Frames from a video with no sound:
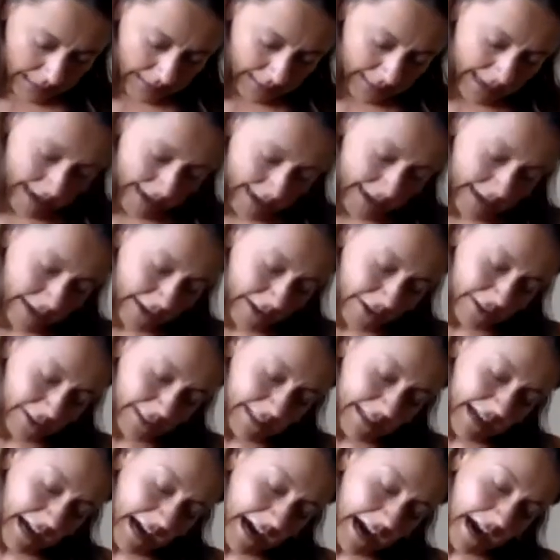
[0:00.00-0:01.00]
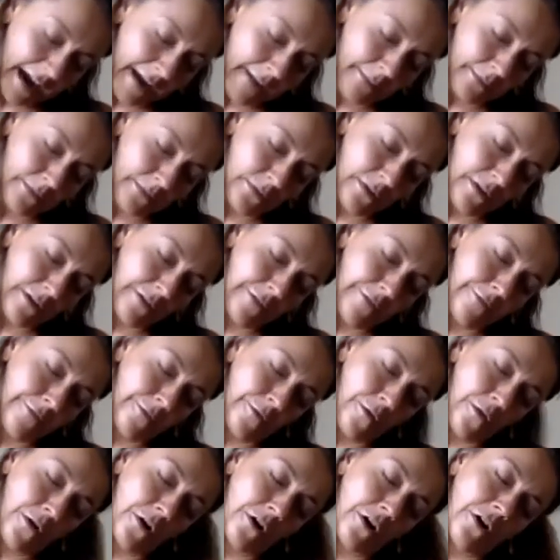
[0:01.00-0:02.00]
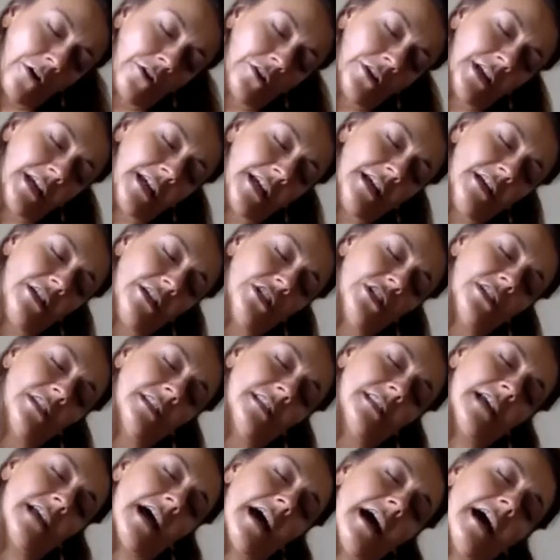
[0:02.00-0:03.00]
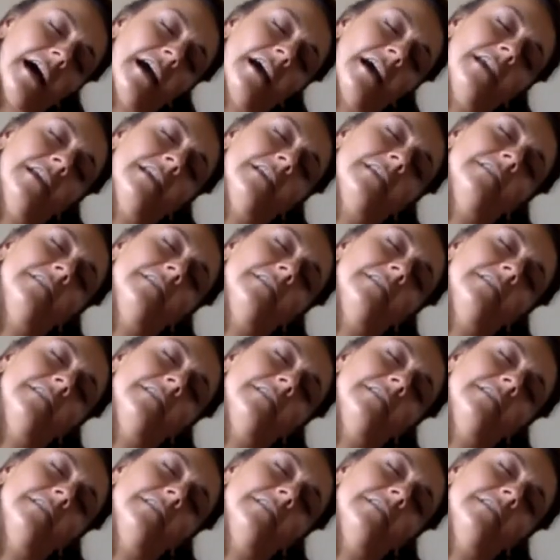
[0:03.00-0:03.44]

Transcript: Taking your time, doing 4 on each side